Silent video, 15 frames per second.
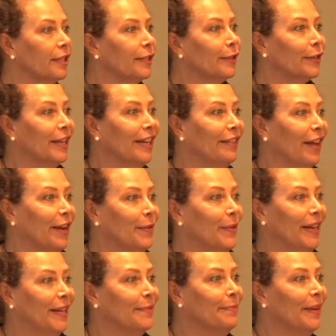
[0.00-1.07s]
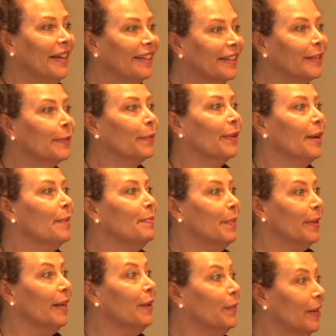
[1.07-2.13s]
it's looking like we can pick this one up
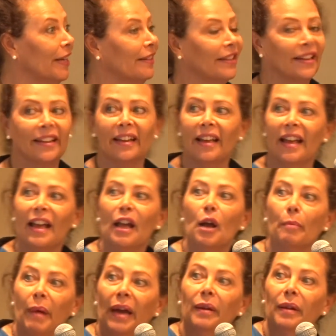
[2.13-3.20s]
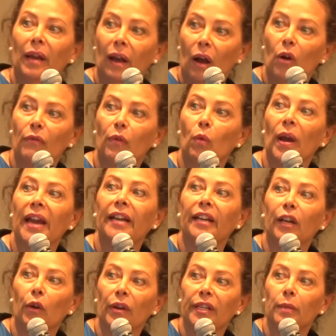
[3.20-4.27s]
pretty quickly. But overweight,
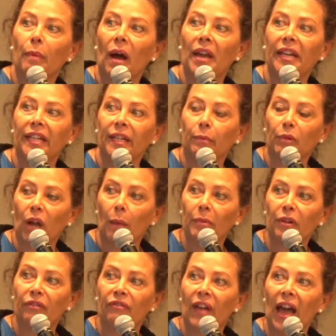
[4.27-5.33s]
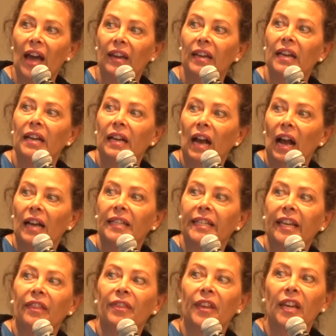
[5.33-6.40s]
increased body and abdominal fat,
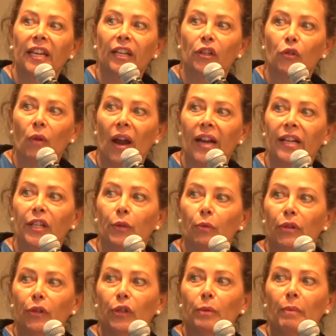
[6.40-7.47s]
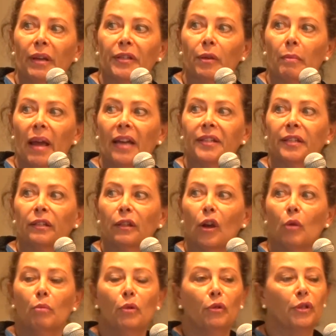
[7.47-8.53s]
skin thinning and dryness, reduced muscle mass, and
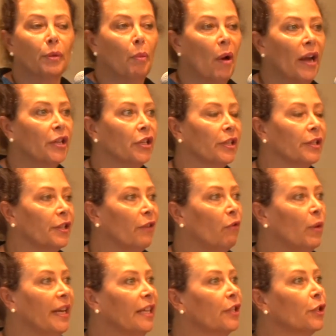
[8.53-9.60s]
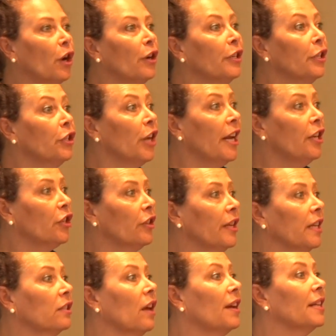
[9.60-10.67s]
low mood depression. So if we can start to change
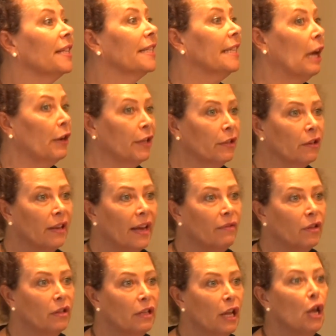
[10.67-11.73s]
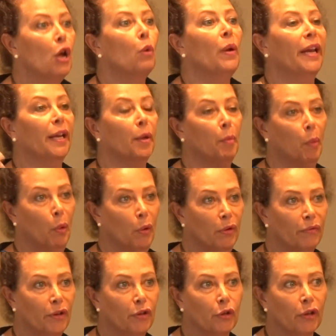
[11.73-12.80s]
things on a cellular level, we can
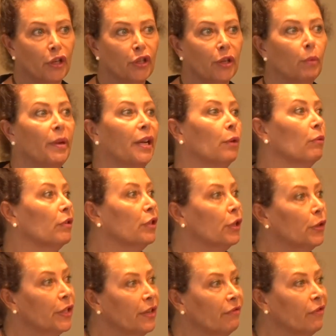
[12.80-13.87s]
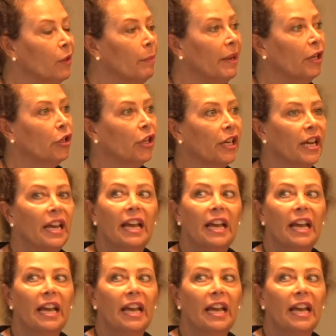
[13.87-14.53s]
improve nutrition, we can reduce inflammation,